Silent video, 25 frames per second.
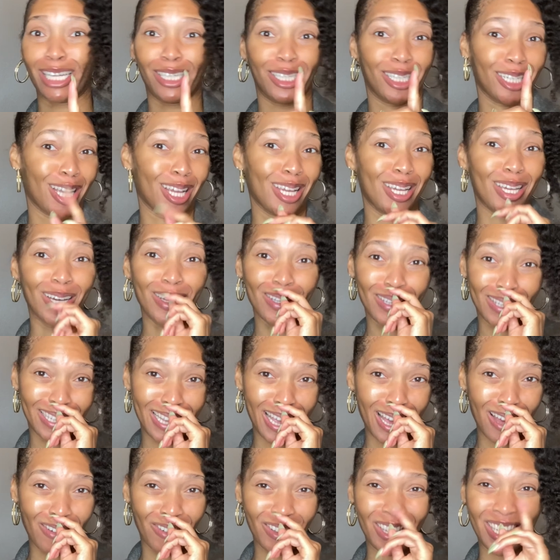/
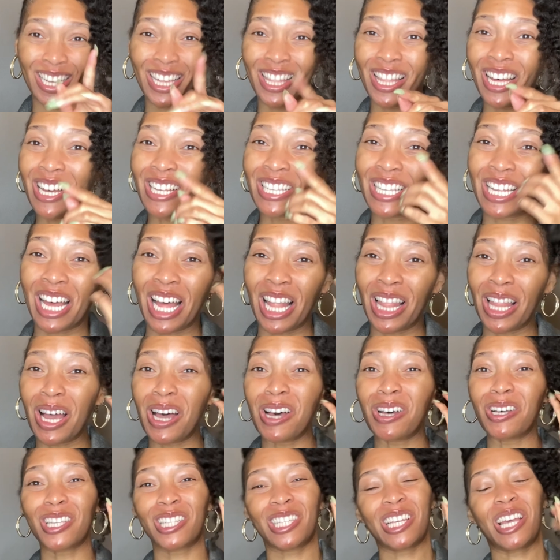yourself to those
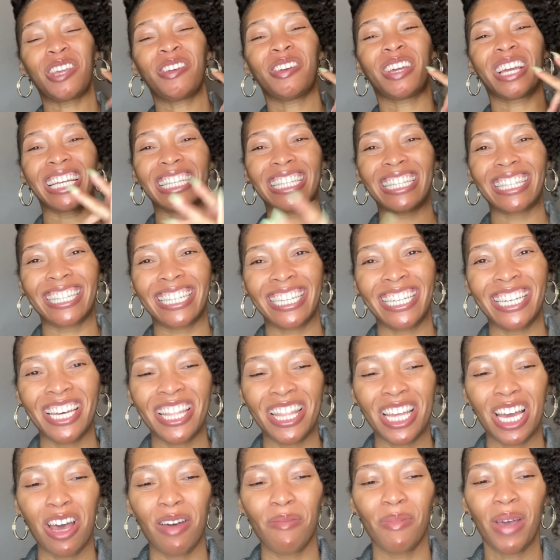colognes so you can steal
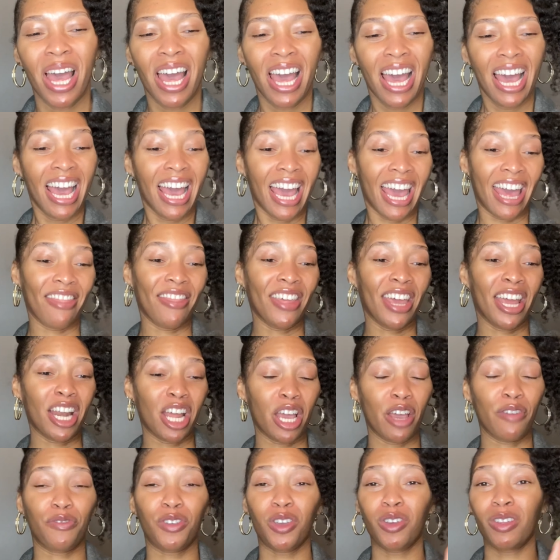them. And then
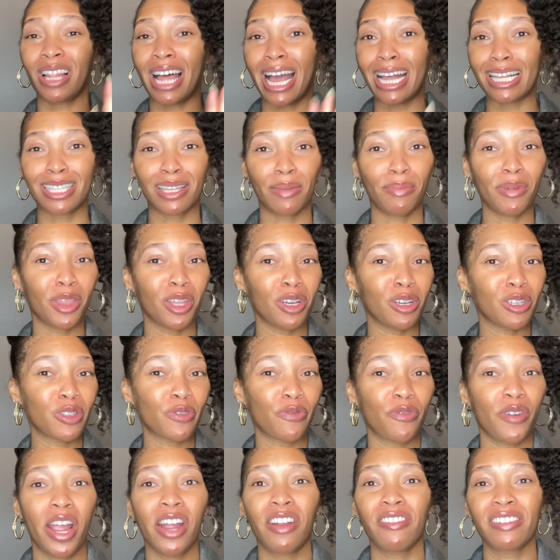if you like some of those
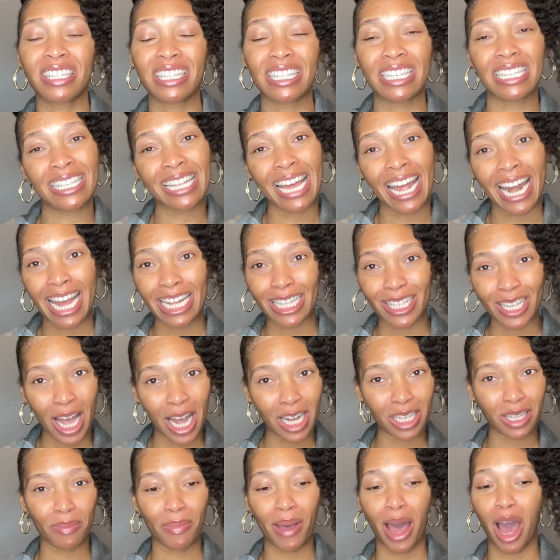fragrances that I
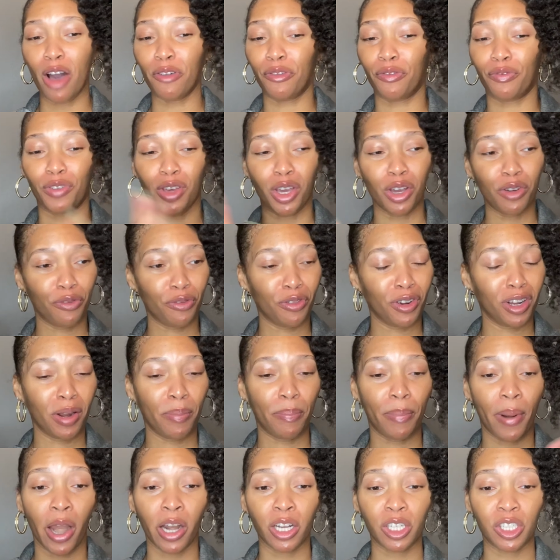talked about, feel free to
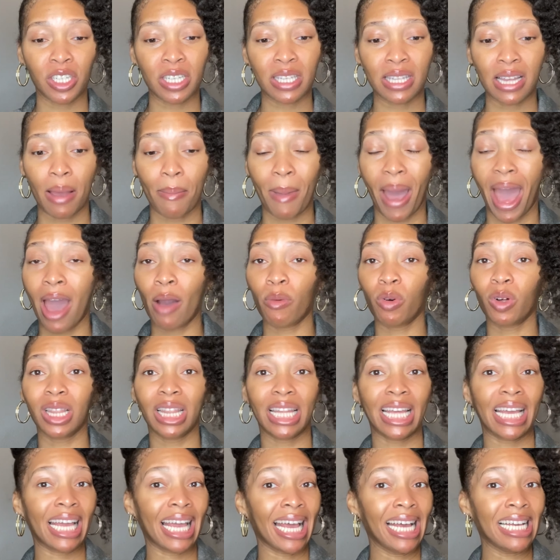purchase them. I will
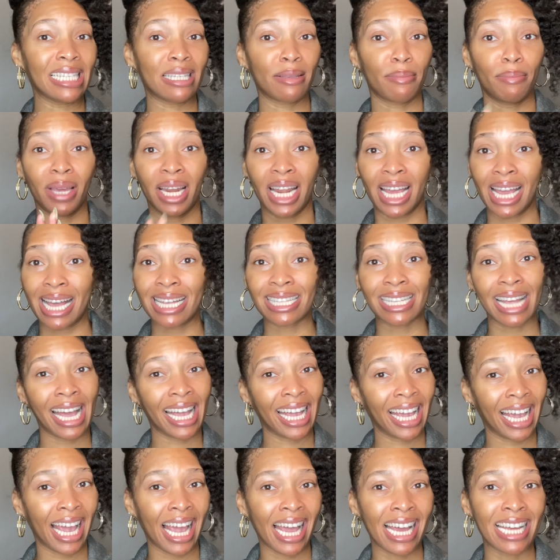link as many as I
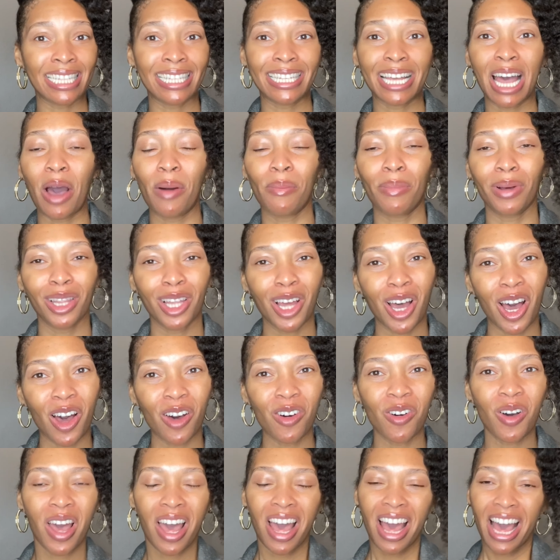can down
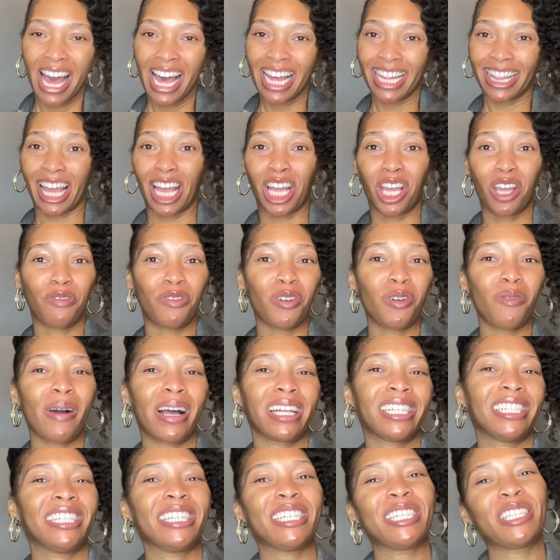below. Thank you for
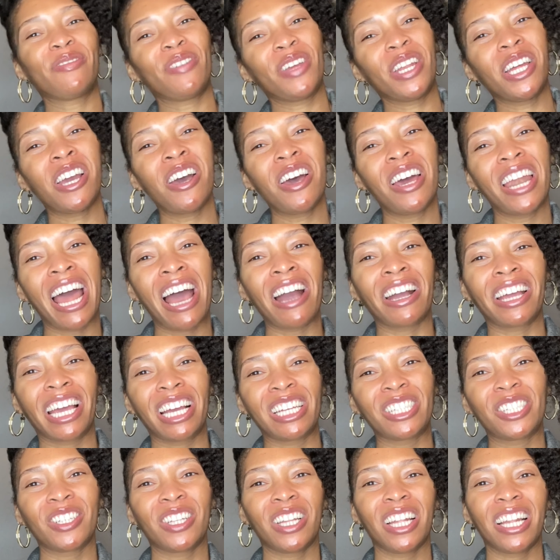watching this video, and I'll
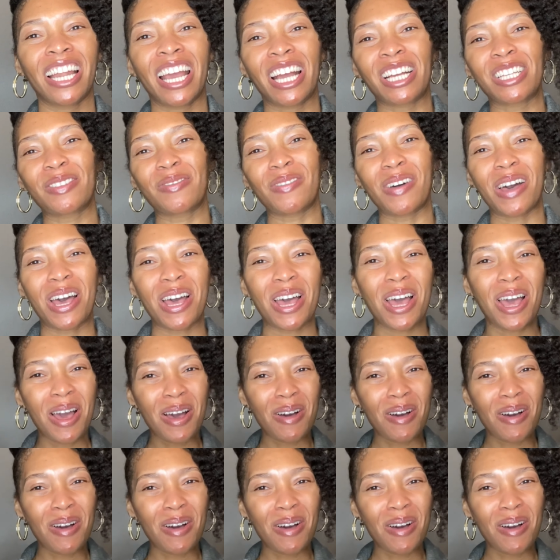catch you in the next one.